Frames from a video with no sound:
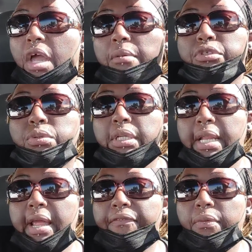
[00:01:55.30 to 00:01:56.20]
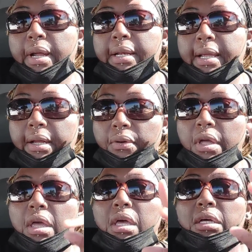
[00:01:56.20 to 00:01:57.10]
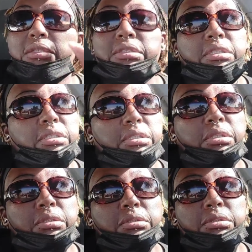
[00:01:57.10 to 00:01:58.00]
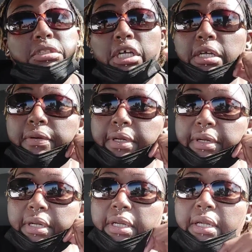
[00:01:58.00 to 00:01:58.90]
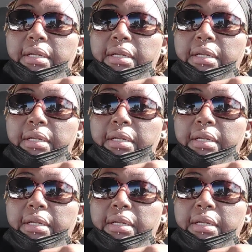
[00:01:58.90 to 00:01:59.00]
I'm doing that for right now until January,